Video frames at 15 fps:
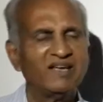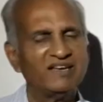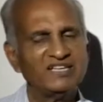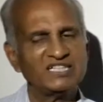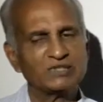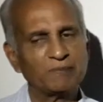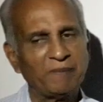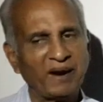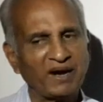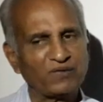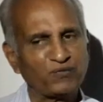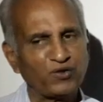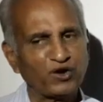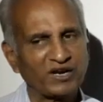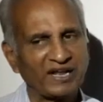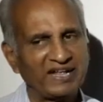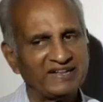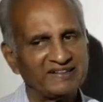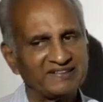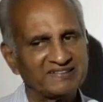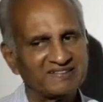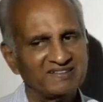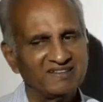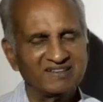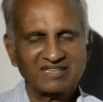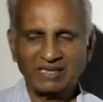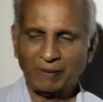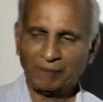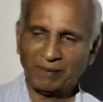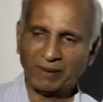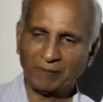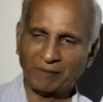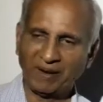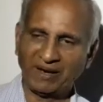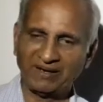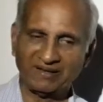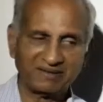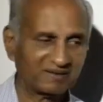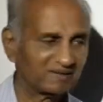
is bad for health. Keep in mind.